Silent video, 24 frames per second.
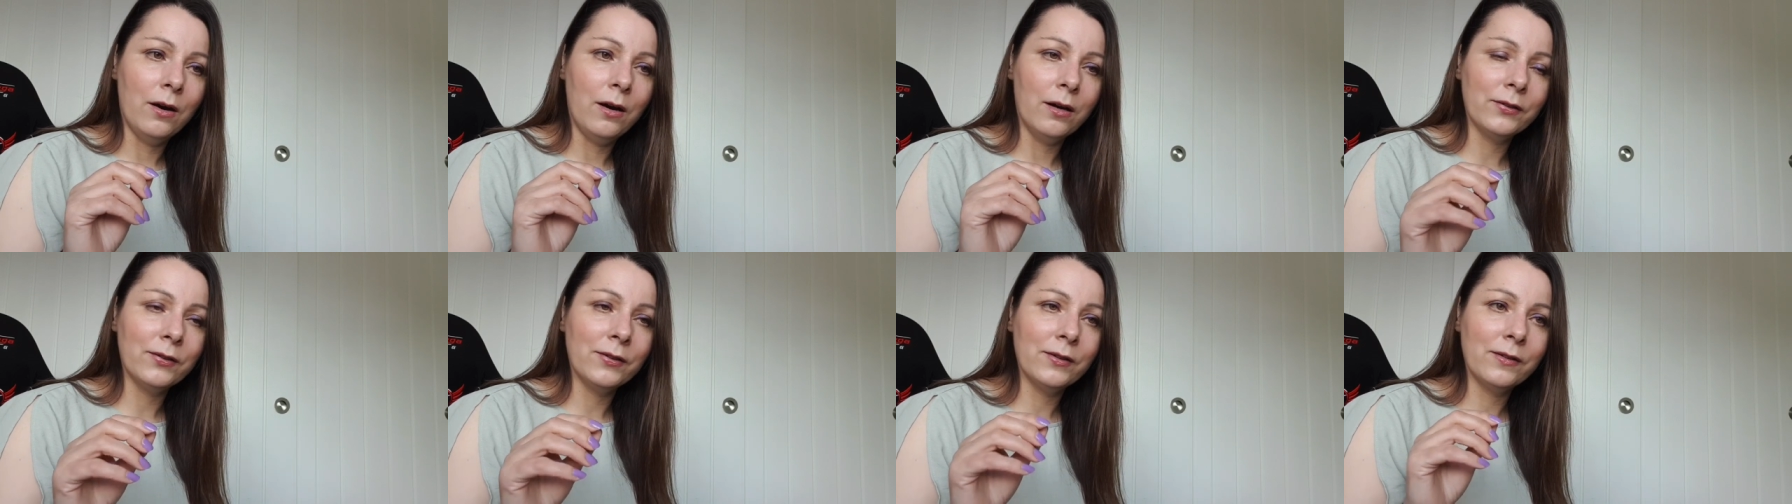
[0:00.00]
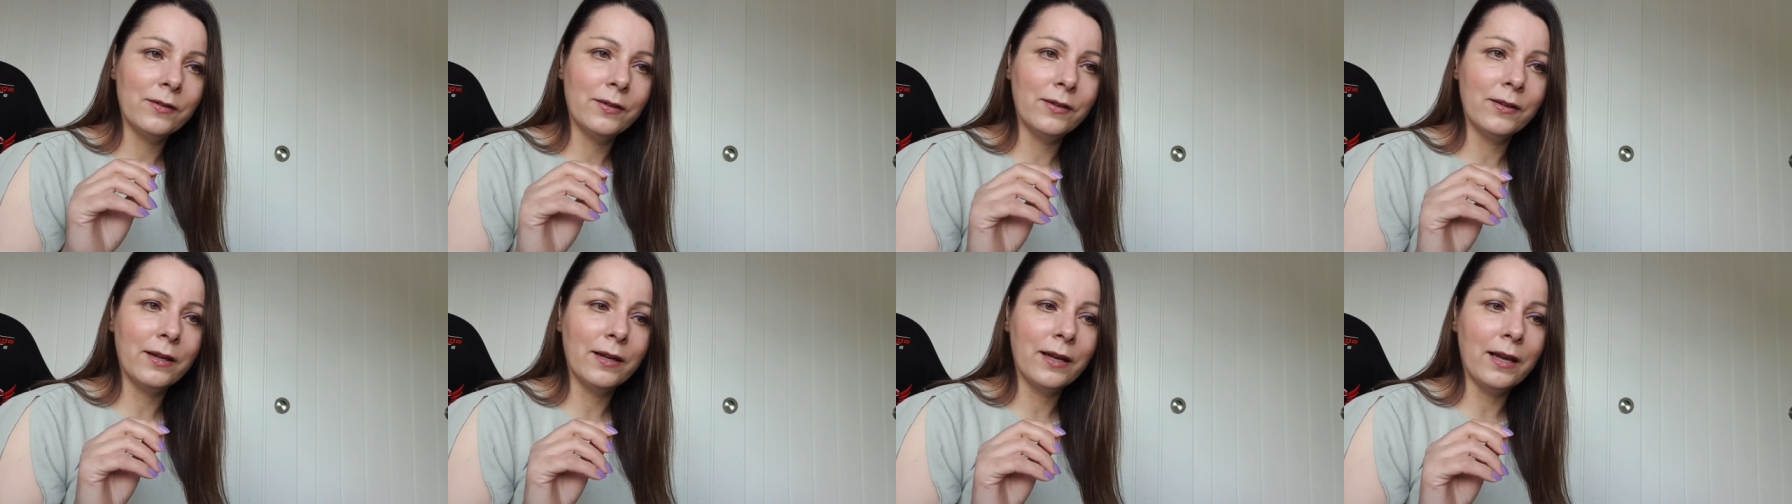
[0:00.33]
I
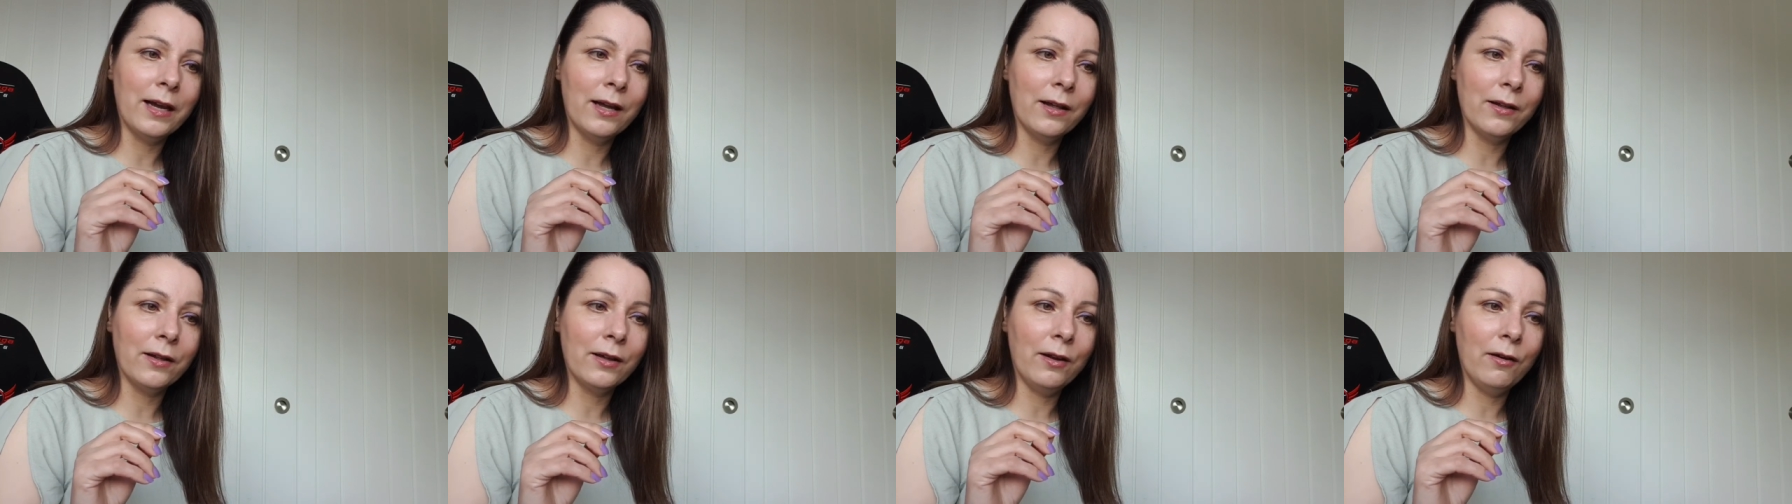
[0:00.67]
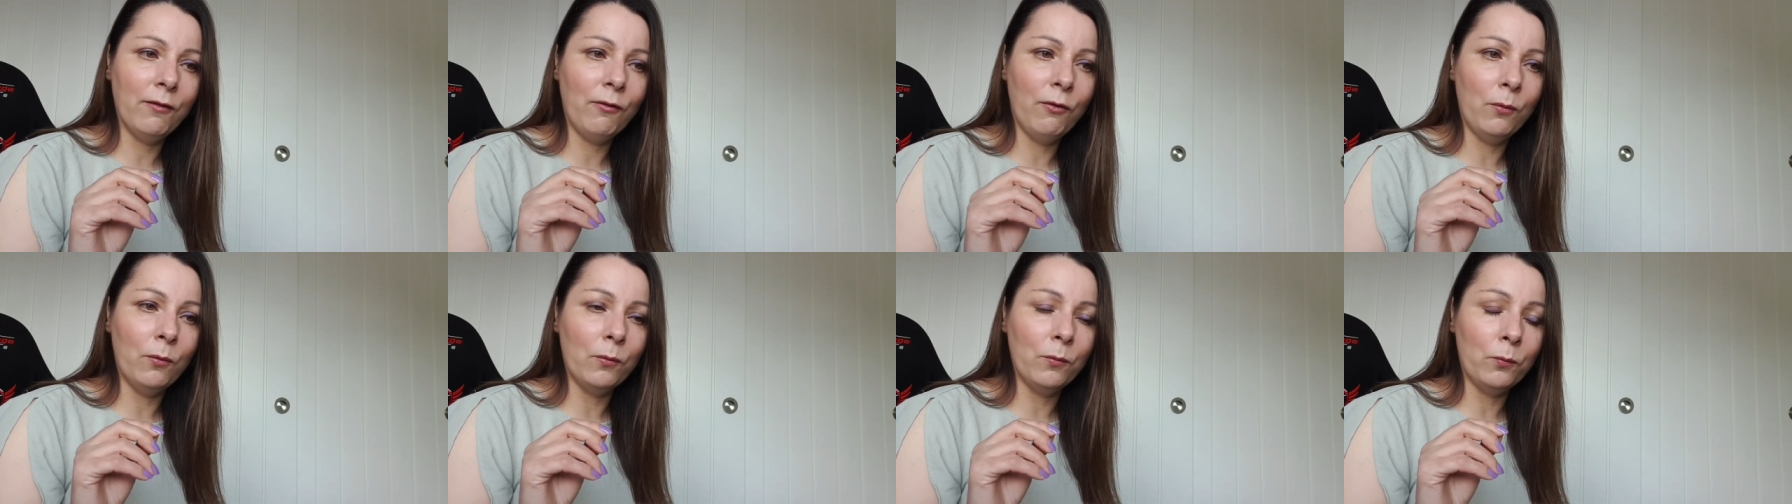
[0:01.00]
said to the girl
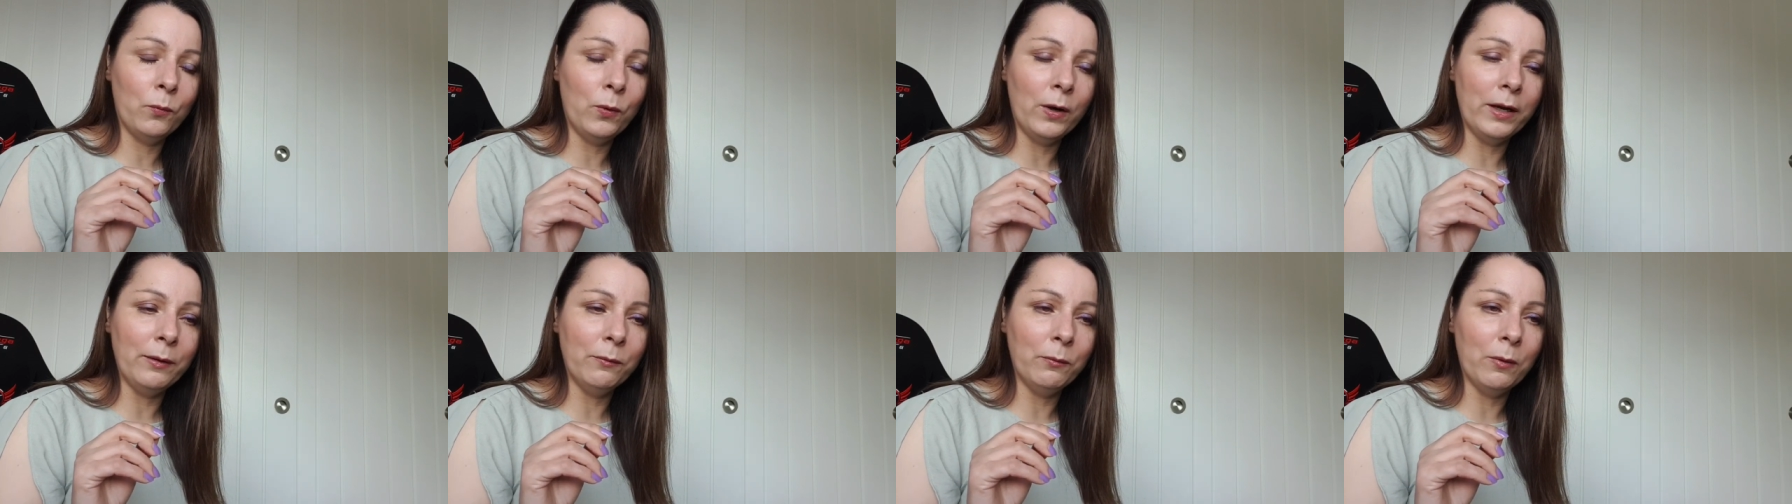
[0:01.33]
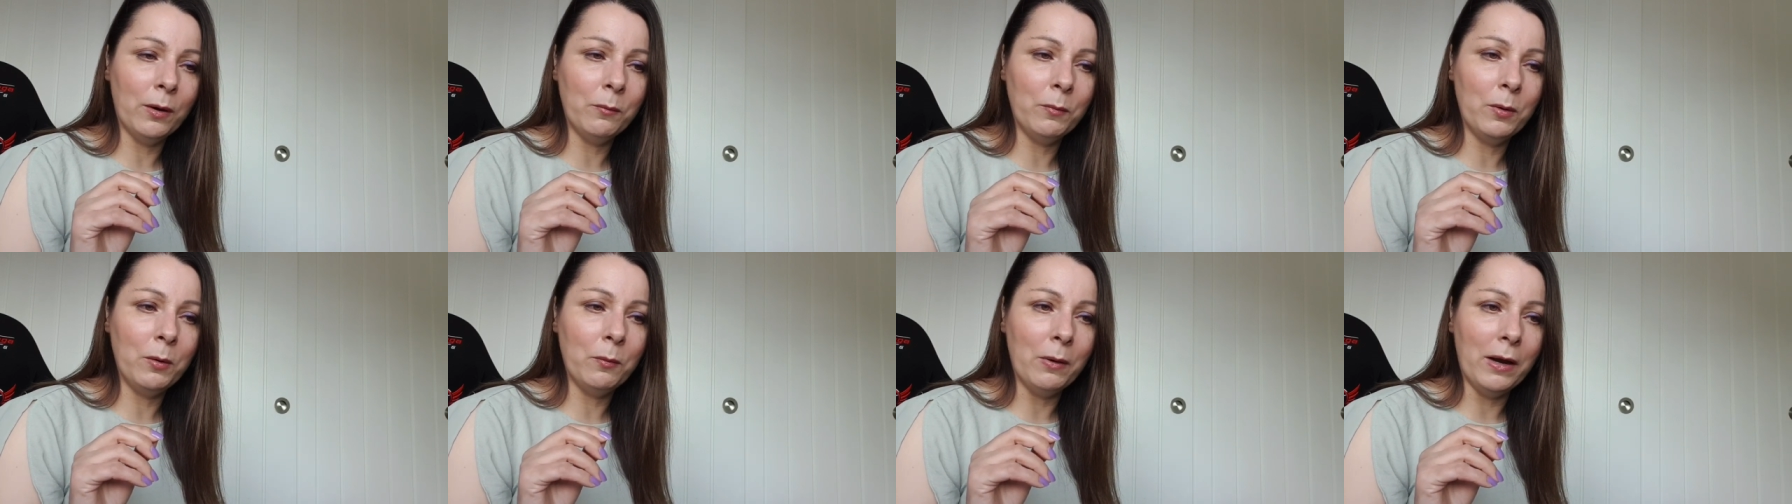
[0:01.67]
the other week
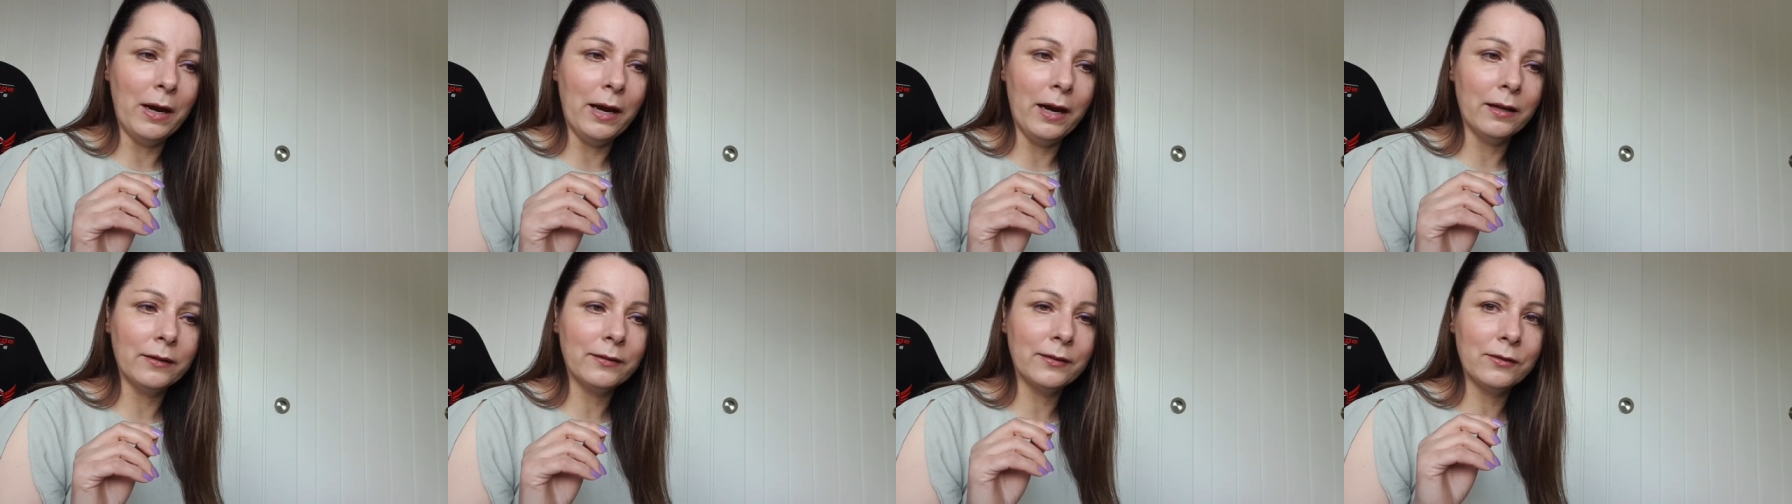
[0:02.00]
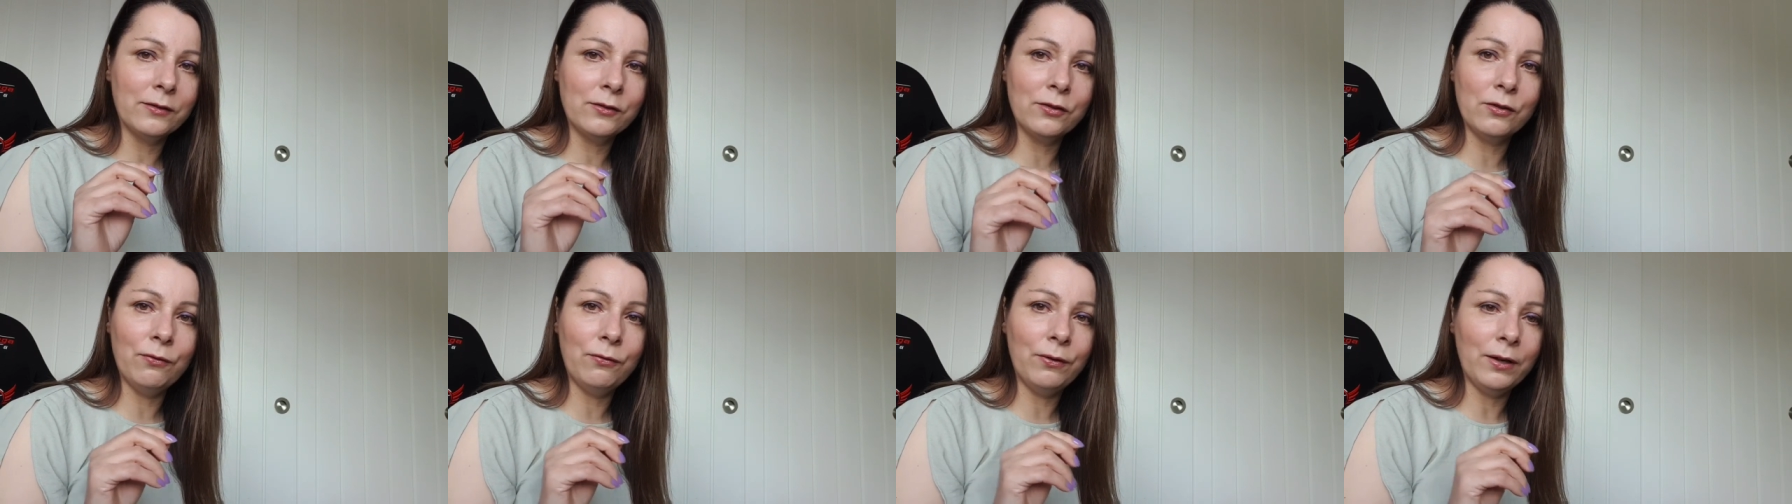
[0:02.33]
when we went, I
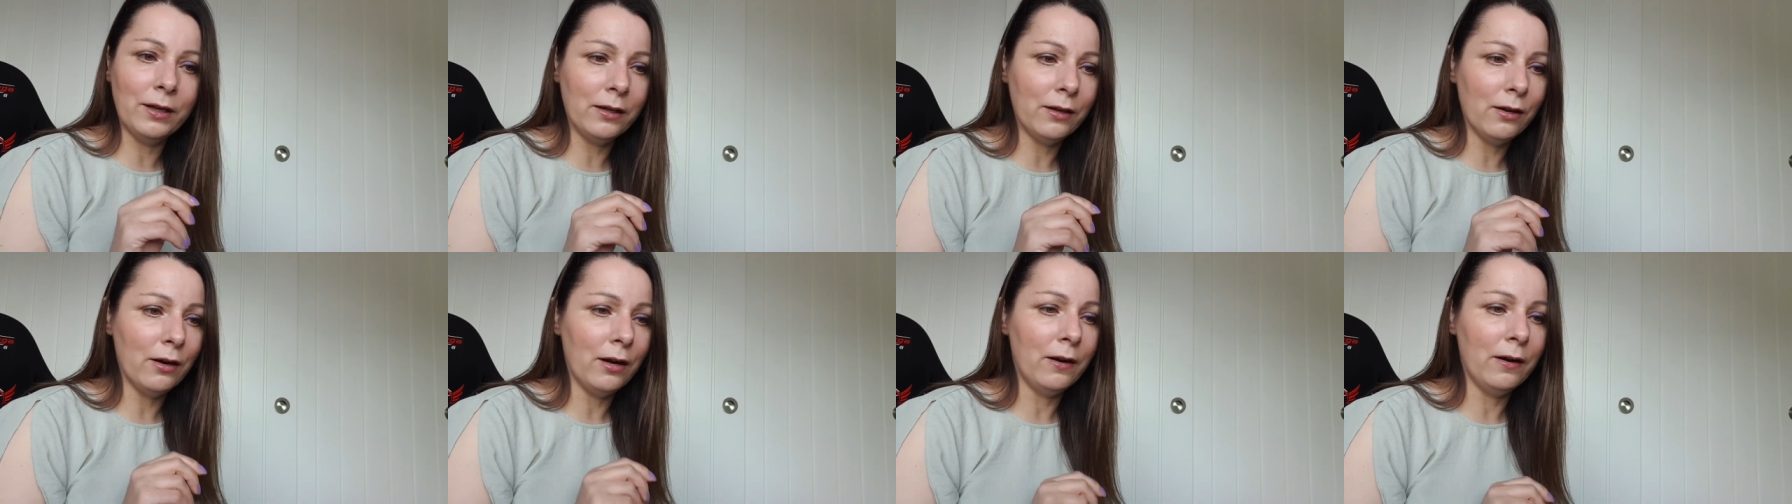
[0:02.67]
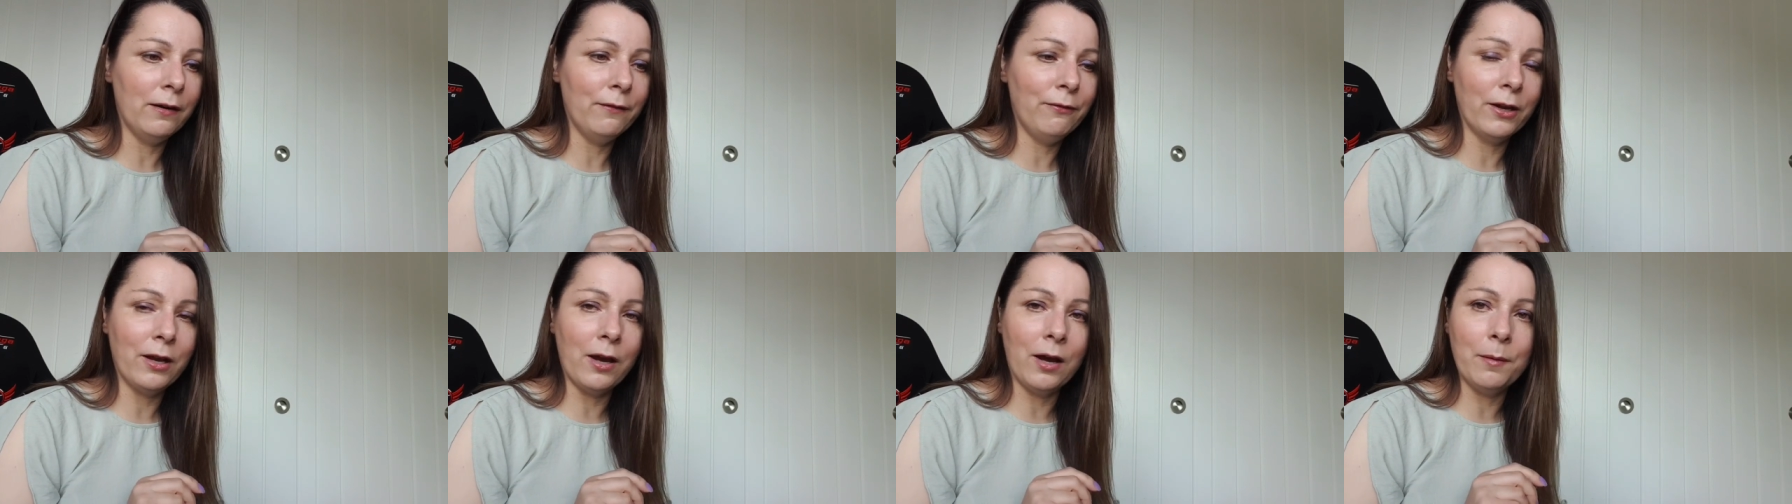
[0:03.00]
said, do you think you
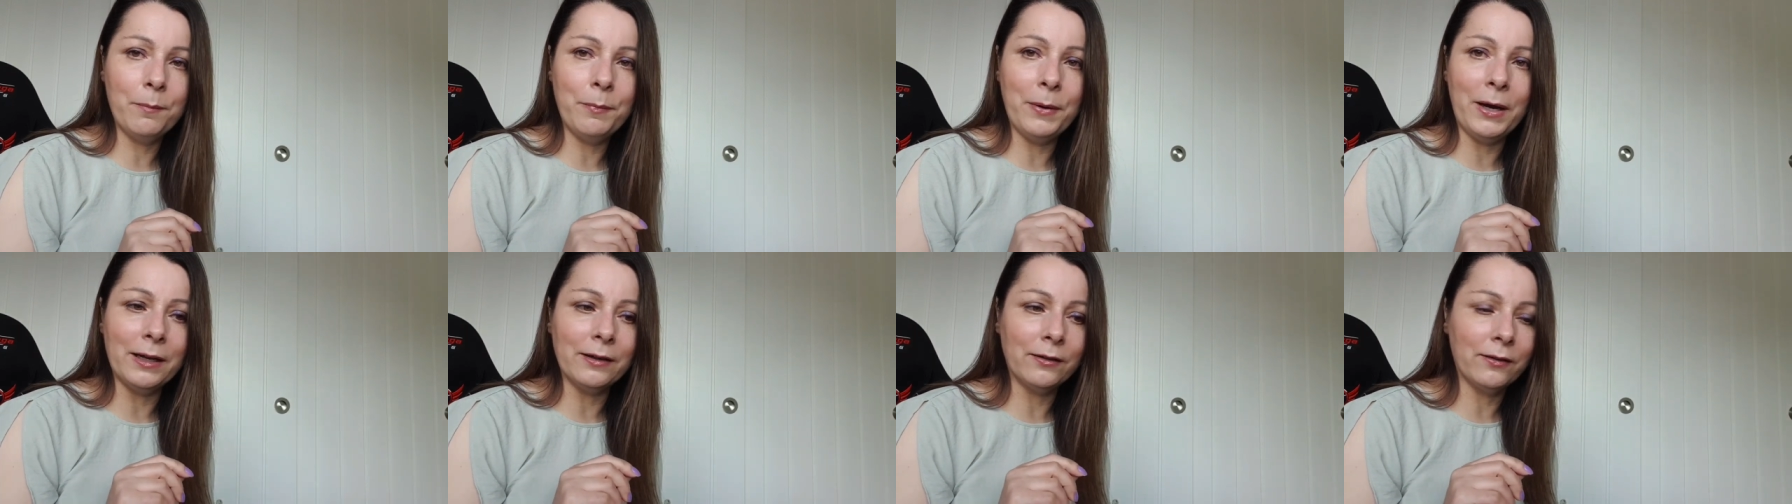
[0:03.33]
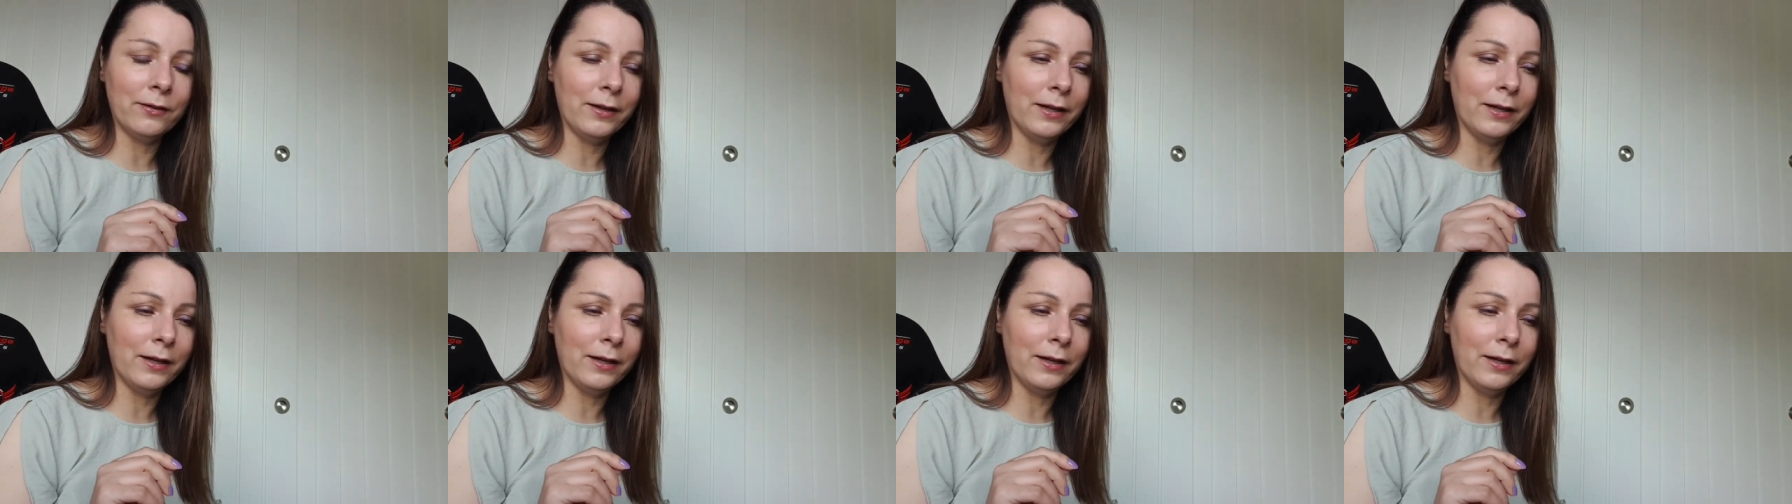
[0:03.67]
ever go back